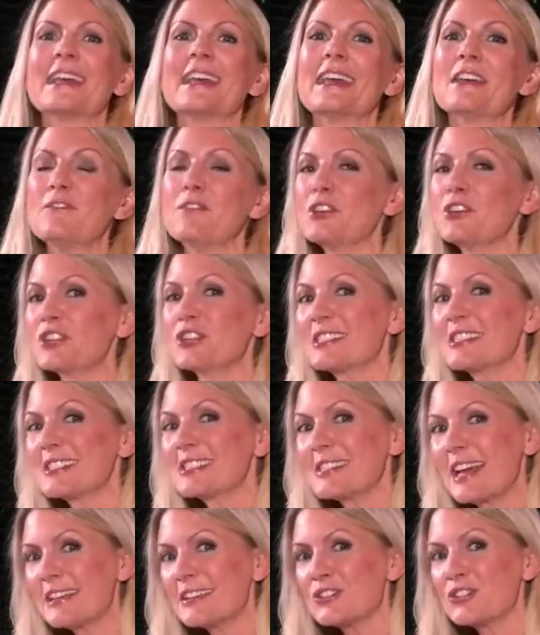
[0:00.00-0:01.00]
If you could
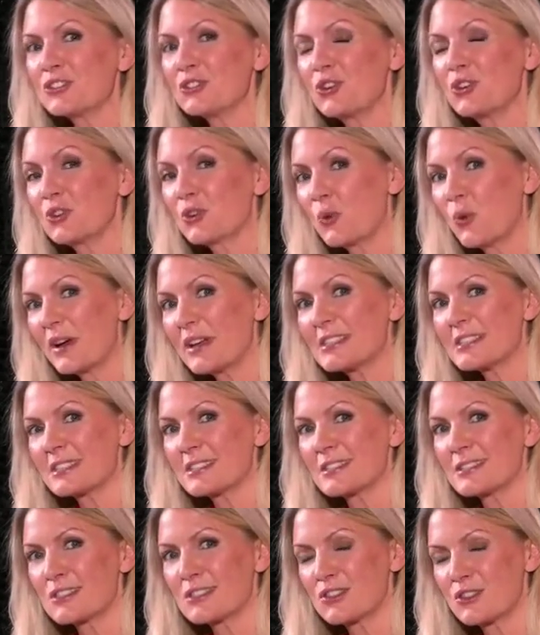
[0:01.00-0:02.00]
send your
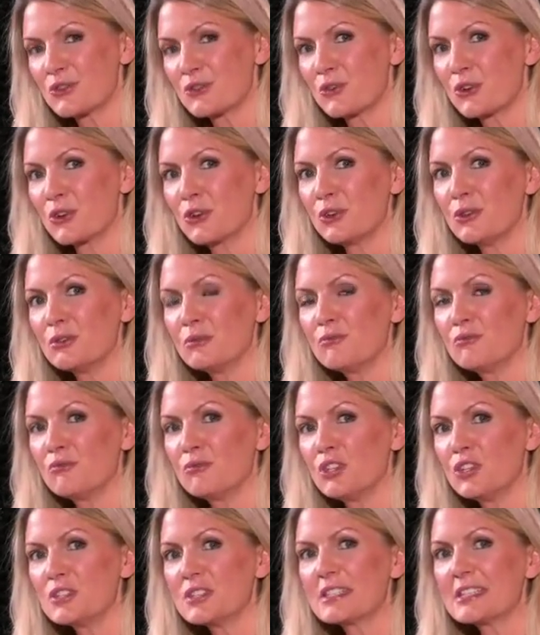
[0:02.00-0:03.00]
questions through
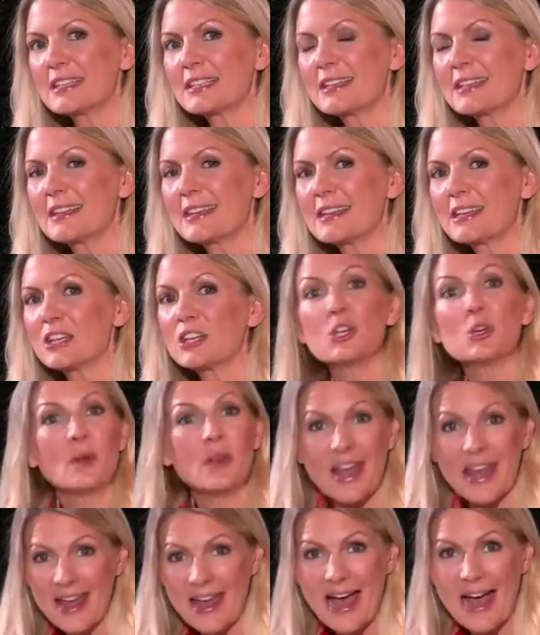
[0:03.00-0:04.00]
using the Q&A
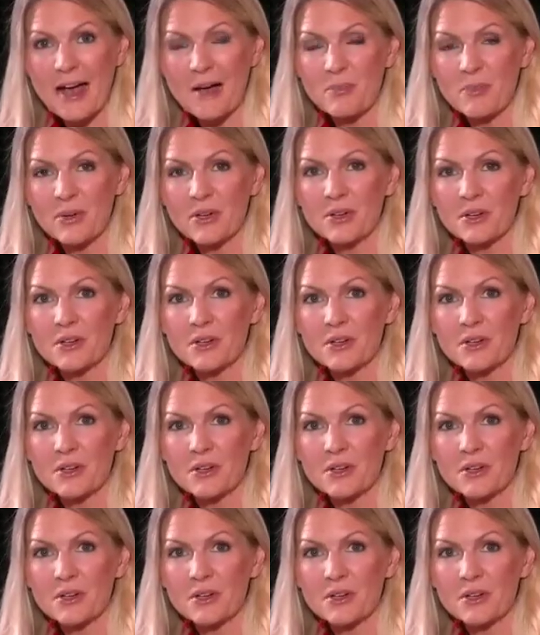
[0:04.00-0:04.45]
app,